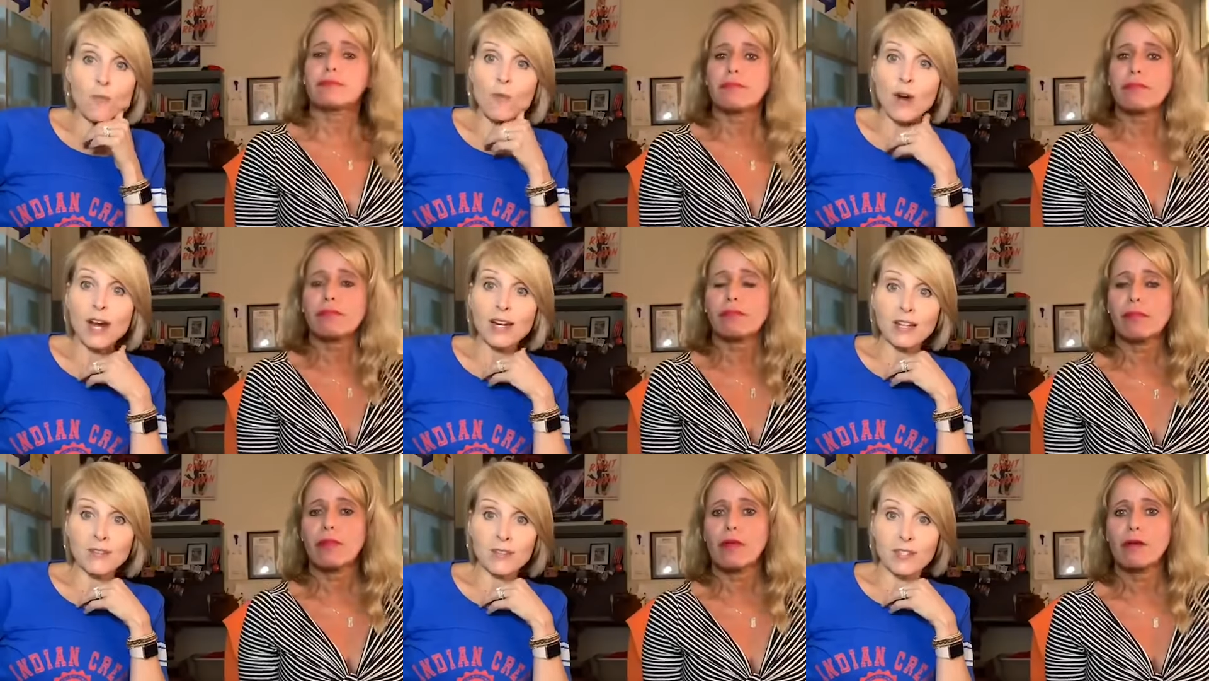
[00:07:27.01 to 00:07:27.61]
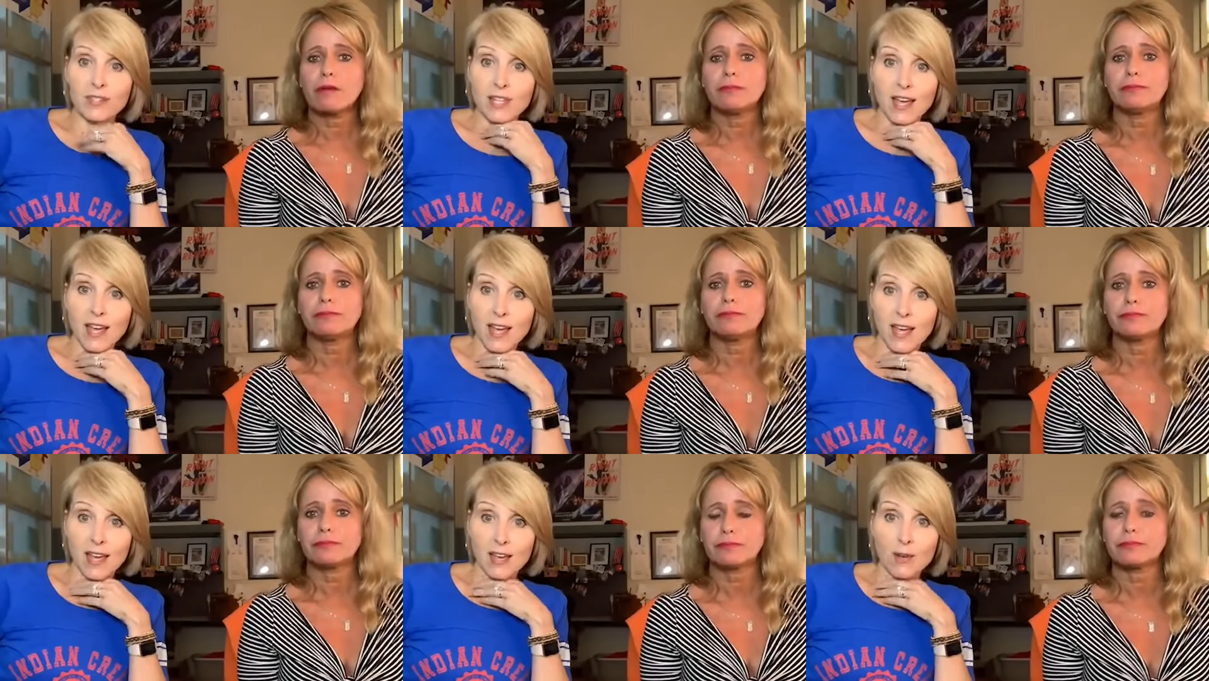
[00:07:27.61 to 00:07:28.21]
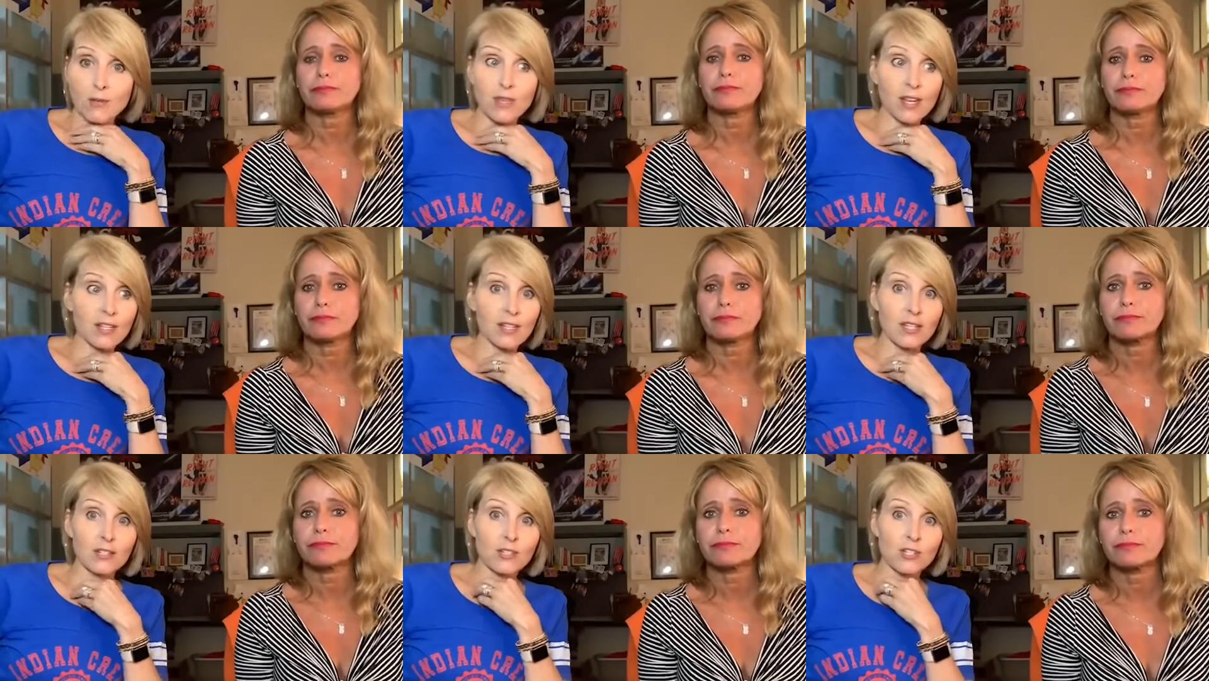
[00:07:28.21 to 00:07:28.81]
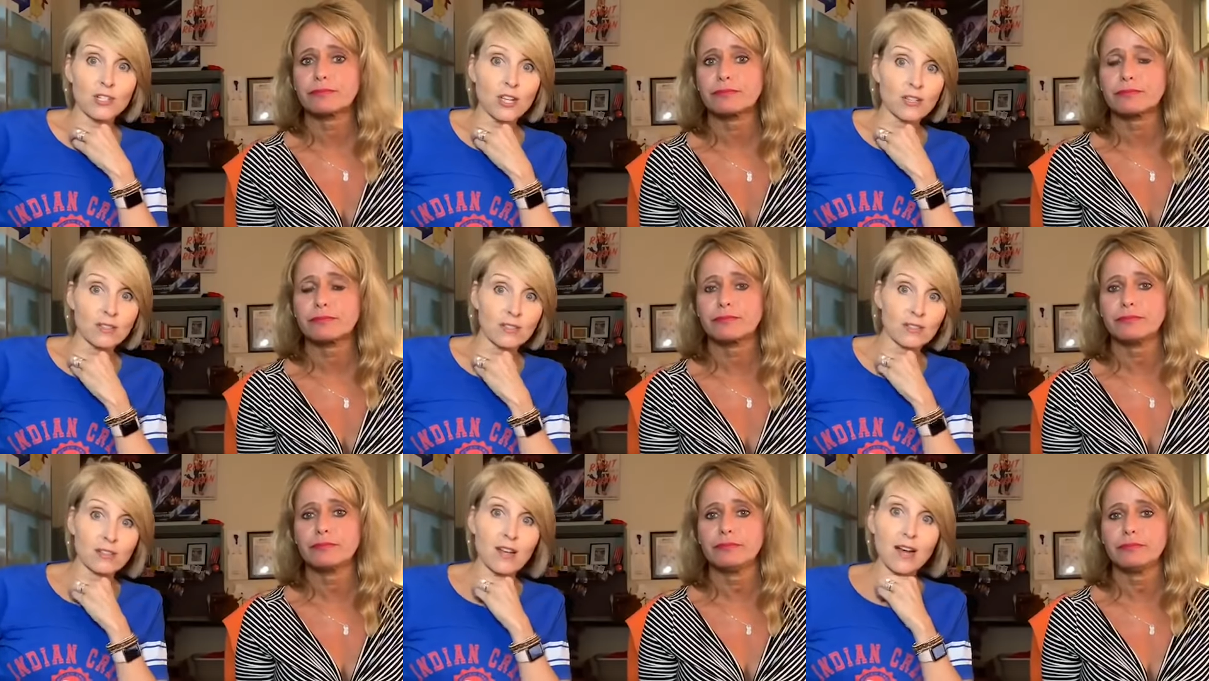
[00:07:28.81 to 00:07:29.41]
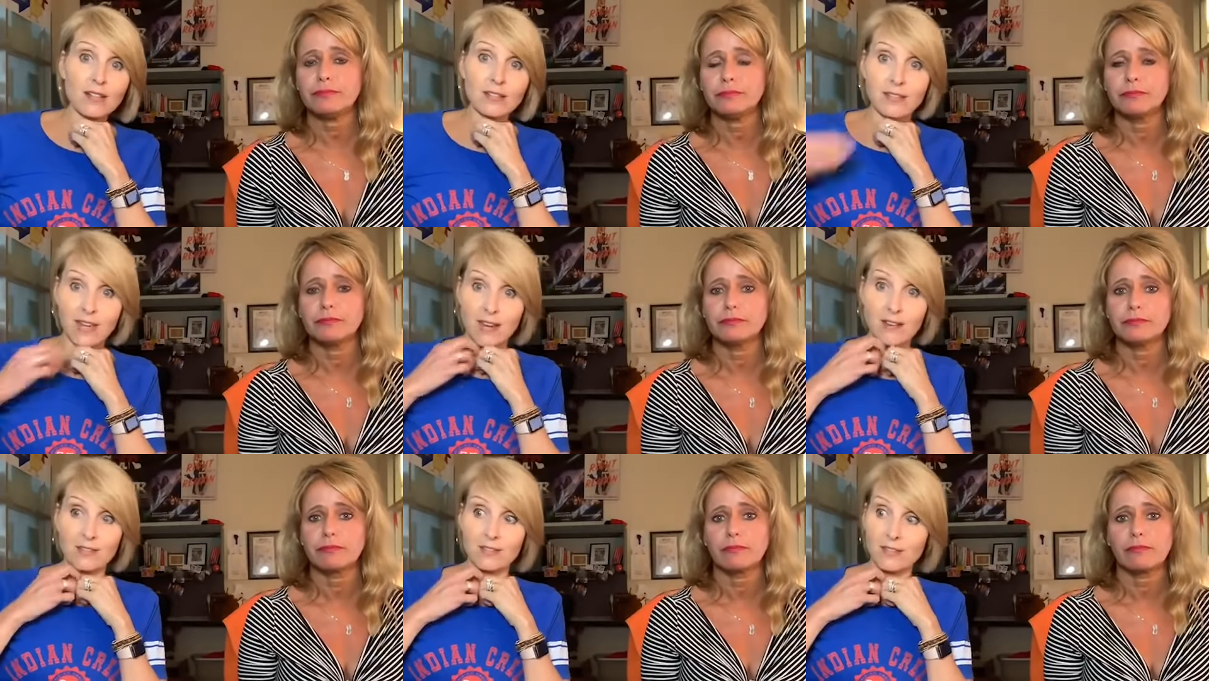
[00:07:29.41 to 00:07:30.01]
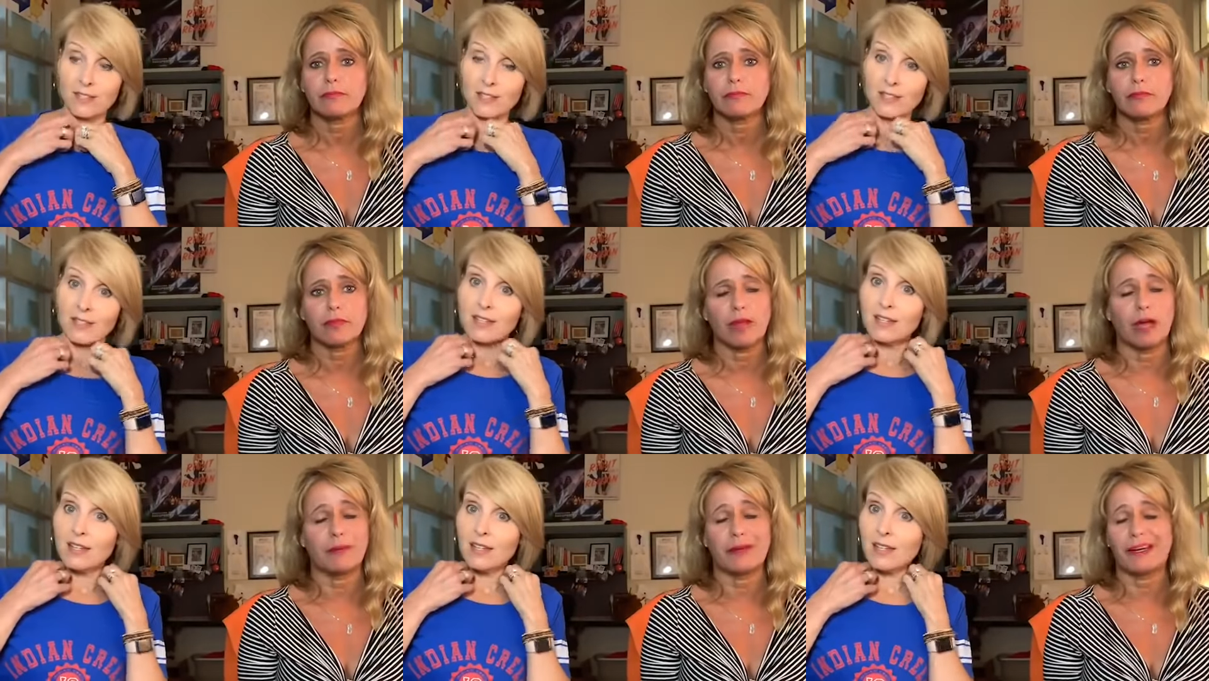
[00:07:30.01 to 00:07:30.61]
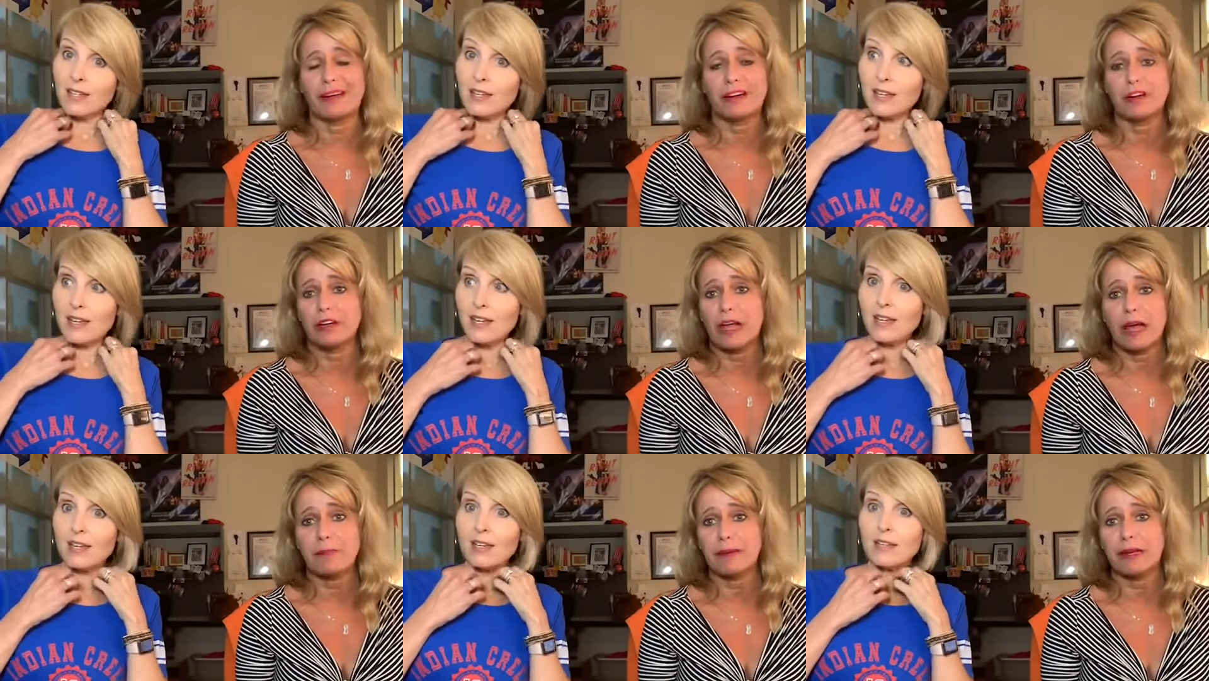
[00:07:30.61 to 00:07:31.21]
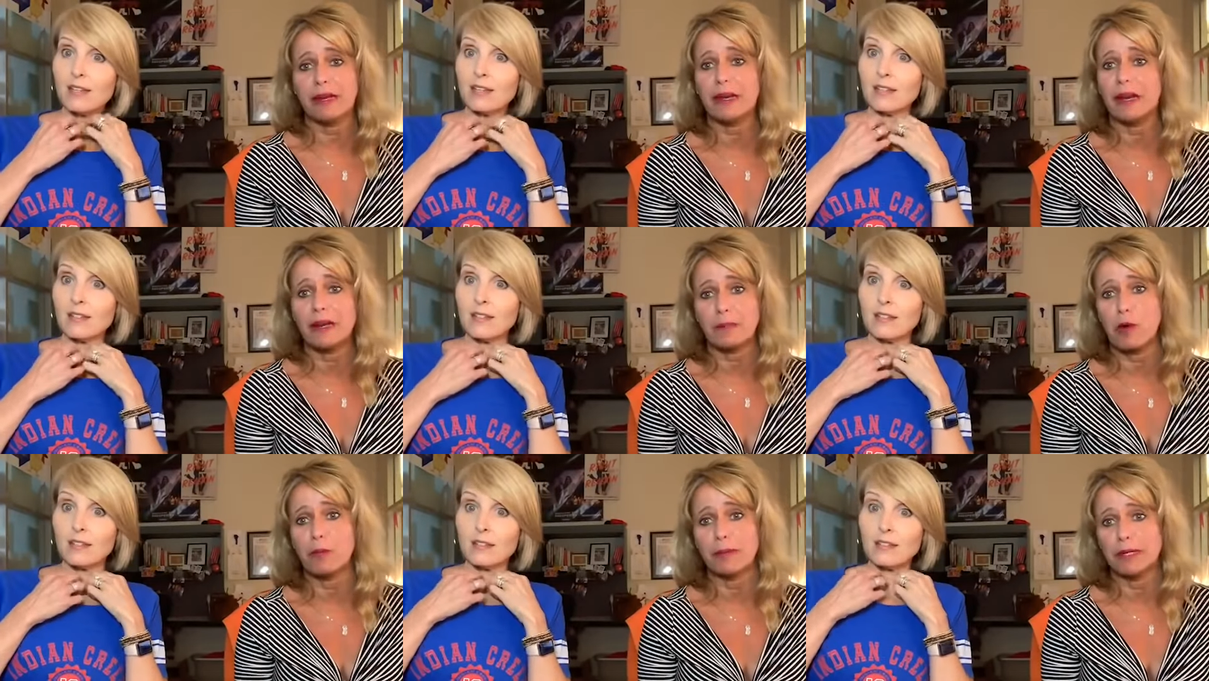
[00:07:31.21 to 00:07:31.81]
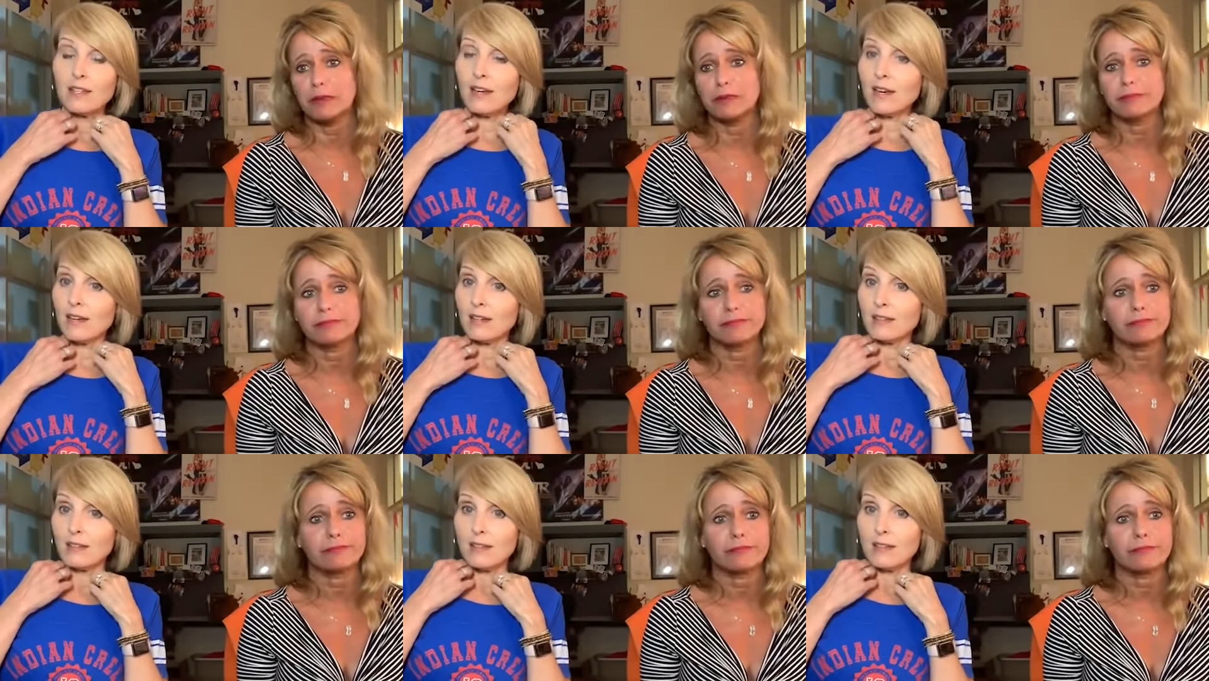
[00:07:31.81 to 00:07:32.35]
Speaker 1: I'm waiting for the day that he shuts us down.
Speaker 2: I mean, it could happen at any moment. Yeah,